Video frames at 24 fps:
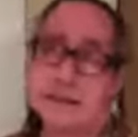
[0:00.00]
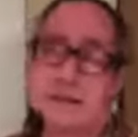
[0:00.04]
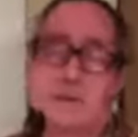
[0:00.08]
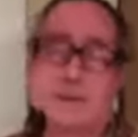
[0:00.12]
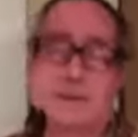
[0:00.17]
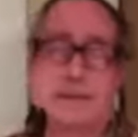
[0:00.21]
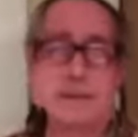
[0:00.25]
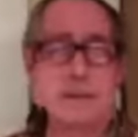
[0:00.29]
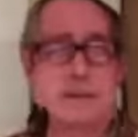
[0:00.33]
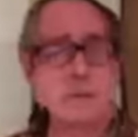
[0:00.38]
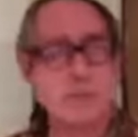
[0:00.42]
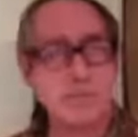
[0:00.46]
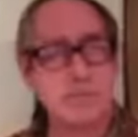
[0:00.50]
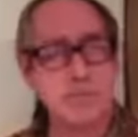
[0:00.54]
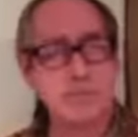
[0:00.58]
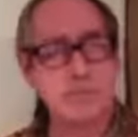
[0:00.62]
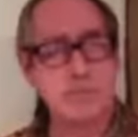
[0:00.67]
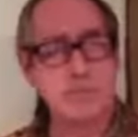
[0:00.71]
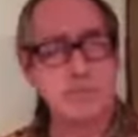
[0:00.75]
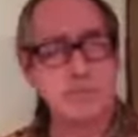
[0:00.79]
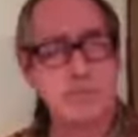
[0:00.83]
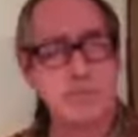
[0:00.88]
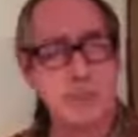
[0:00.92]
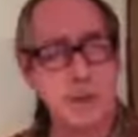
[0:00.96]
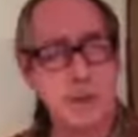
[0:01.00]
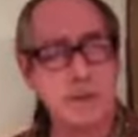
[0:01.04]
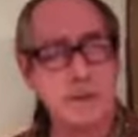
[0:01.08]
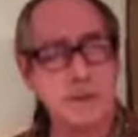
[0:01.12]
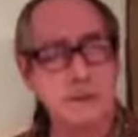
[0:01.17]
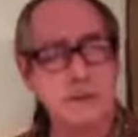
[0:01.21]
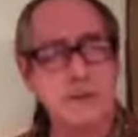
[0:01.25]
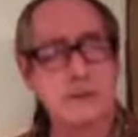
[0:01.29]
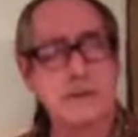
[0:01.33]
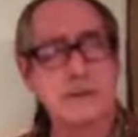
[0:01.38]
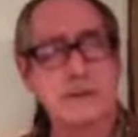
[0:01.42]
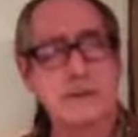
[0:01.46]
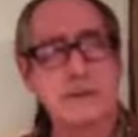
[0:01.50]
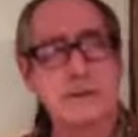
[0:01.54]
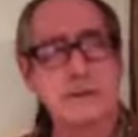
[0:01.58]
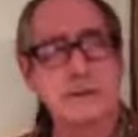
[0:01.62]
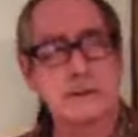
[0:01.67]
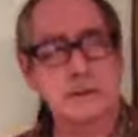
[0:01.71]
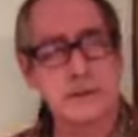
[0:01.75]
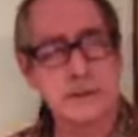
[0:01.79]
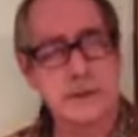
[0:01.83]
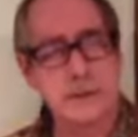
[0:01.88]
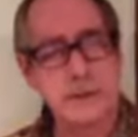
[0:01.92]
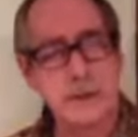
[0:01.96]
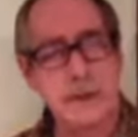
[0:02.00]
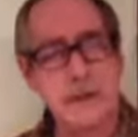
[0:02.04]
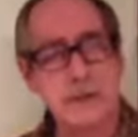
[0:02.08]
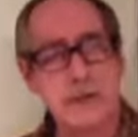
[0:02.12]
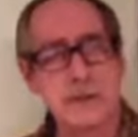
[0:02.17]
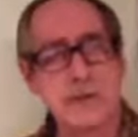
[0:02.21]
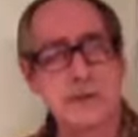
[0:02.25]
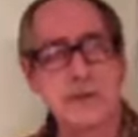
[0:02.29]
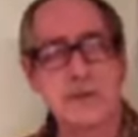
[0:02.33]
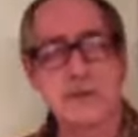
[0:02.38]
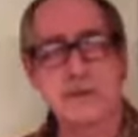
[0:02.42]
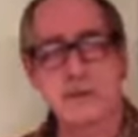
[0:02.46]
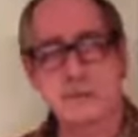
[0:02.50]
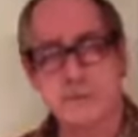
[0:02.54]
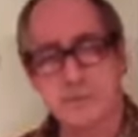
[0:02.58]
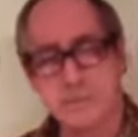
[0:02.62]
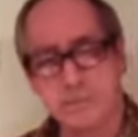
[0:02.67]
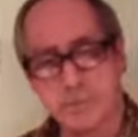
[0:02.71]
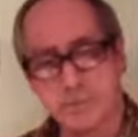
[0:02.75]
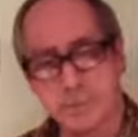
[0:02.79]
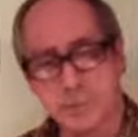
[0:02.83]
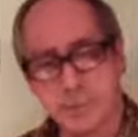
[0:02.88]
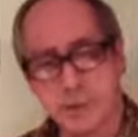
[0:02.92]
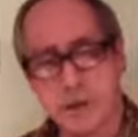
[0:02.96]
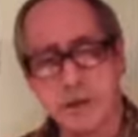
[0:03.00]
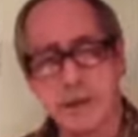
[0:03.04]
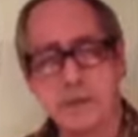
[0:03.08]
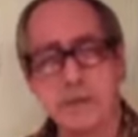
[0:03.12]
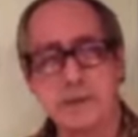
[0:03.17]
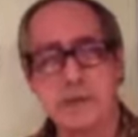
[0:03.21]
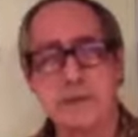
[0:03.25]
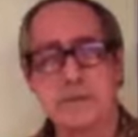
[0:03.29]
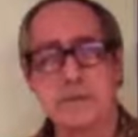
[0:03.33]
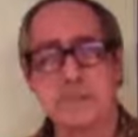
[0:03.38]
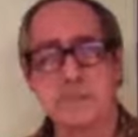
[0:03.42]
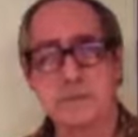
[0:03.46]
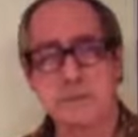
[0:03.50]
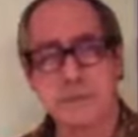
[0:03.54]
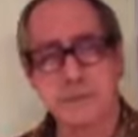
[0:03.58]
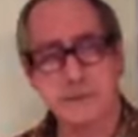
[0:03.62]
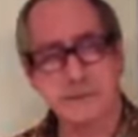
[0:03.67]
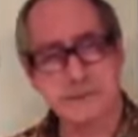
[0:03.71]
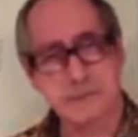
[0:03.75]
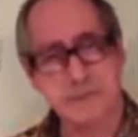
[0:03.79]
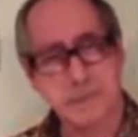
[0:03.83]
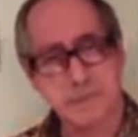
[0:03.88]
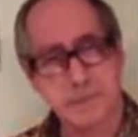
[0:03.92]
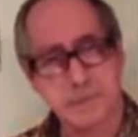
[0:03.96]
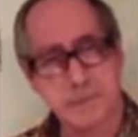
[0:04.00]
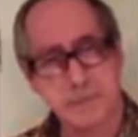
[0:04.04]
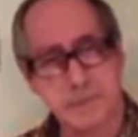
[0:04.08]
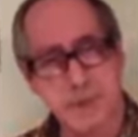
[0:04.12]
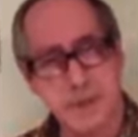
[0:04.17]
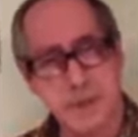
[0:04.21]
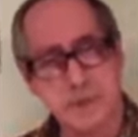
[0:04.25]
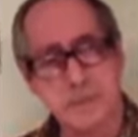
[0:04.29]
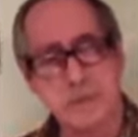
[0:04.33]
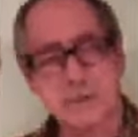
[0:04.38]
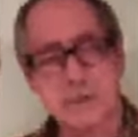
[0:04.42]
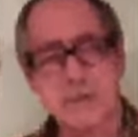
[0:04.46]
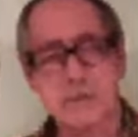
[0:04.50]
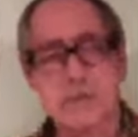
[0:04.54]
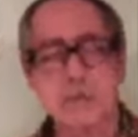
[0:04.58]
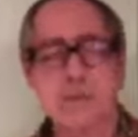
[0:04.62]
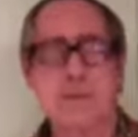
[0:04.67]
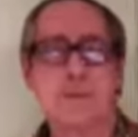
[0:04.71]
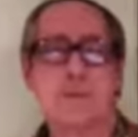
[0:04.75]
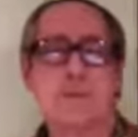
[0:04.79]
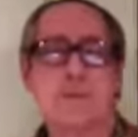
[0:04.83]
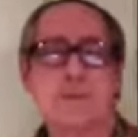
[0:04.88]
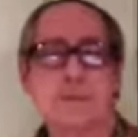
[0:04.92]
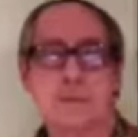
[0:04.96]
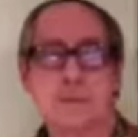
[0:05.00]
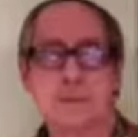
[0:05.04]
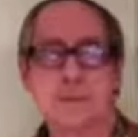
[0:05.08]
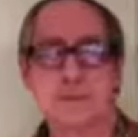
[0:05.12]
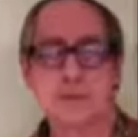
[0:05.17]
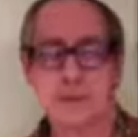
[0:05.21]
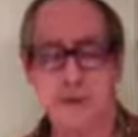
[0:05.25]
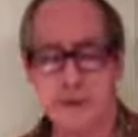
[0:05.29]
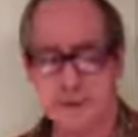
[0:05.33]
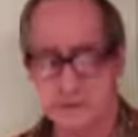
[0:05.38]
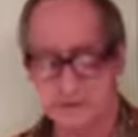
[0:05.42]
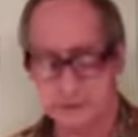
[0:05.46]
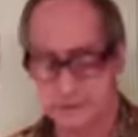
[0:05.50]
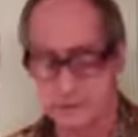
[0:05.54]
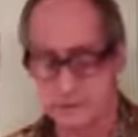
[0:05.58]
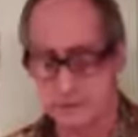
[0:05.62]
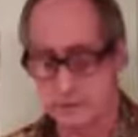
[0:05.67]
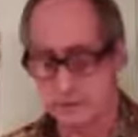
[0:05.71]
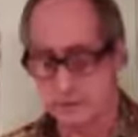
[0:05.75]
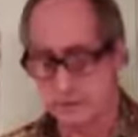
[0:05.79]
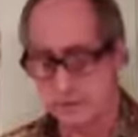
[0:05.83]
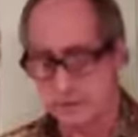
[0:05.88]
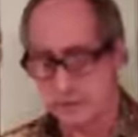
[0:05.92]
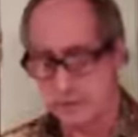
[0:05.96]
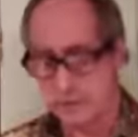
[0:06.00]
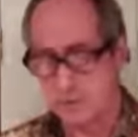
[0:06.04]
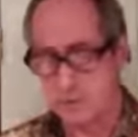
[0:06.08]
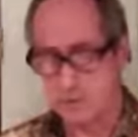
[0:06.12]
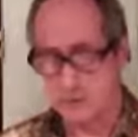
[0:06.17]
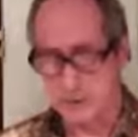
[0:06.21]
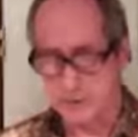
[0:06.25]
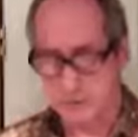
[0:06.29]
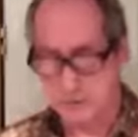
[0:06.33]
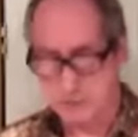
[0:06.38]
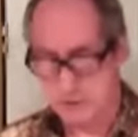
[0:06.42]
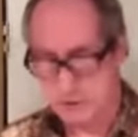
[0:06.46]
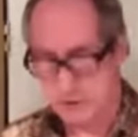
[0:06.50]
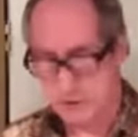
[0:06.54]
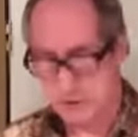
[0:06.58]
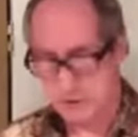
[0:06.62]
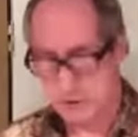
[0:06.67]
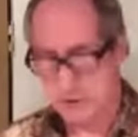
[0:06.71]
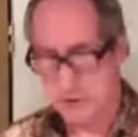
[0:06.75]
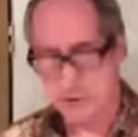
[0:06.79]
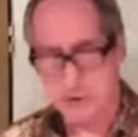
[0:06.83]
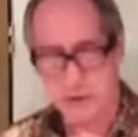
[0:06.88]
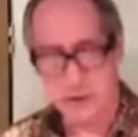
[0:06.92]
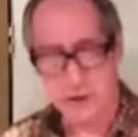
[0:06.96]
kind of ballsy, intense, bright, but powerful sound that the old Gibsons had. It's